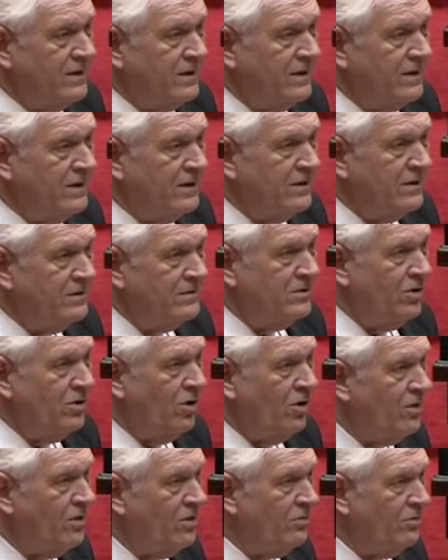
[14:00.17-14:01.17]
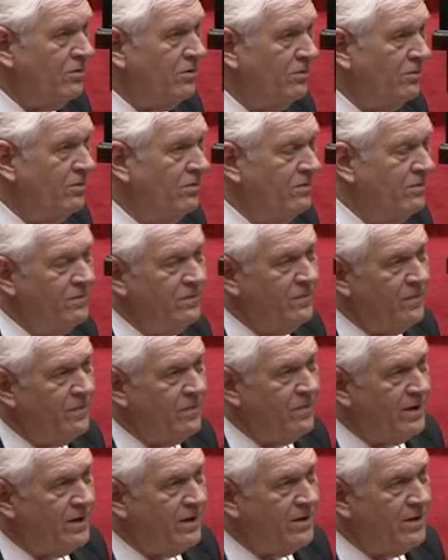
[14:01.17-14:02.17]
gone through
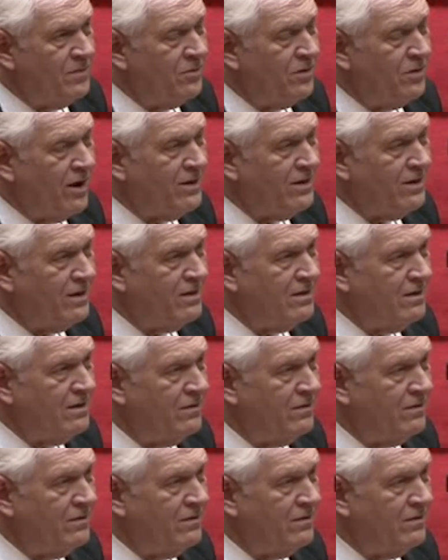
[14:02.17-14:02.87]
the process